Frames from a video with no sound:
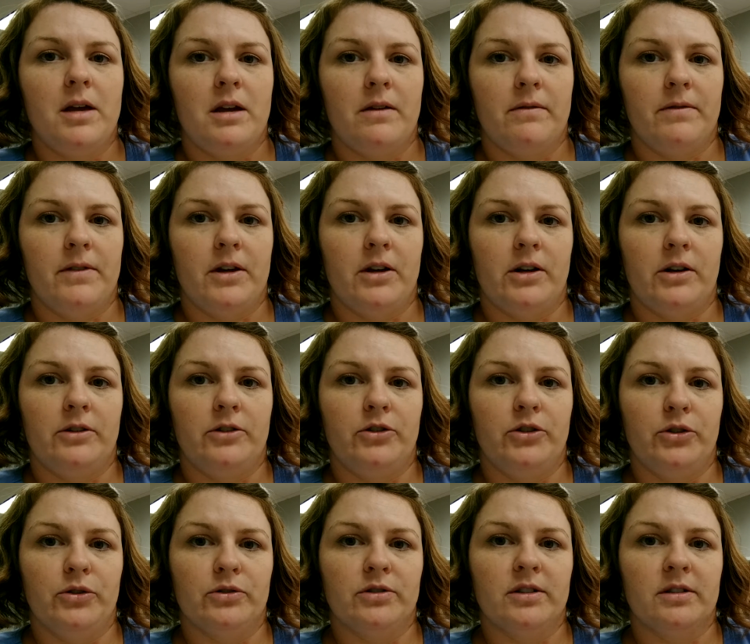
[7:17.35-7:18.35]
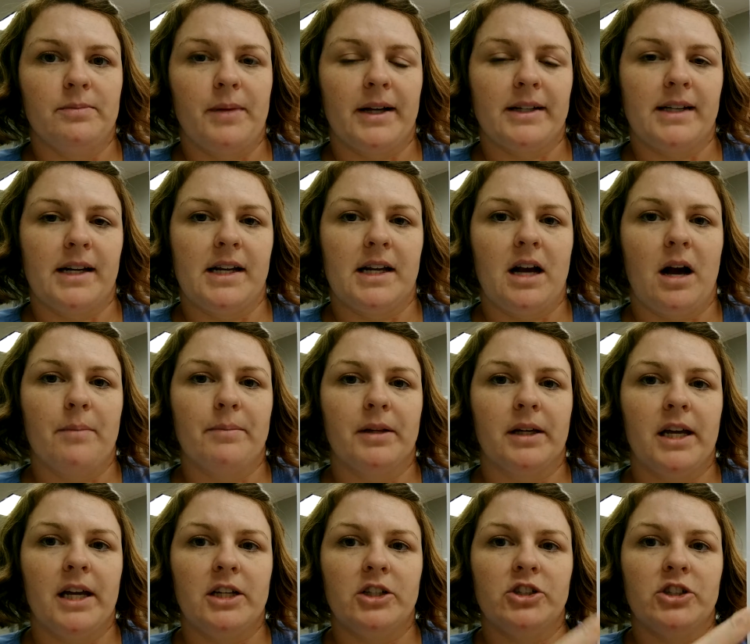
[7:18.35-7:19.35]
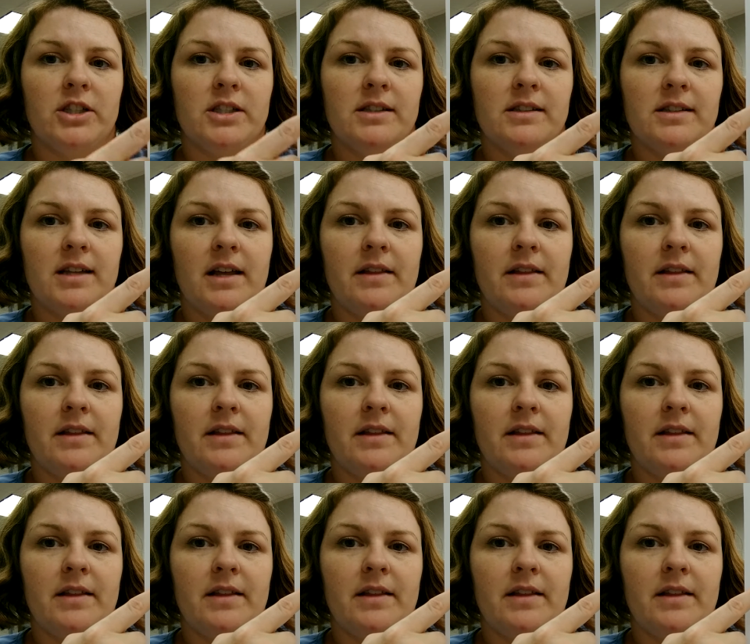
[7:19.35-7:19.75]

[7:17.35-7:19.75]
if they do suspect any complications,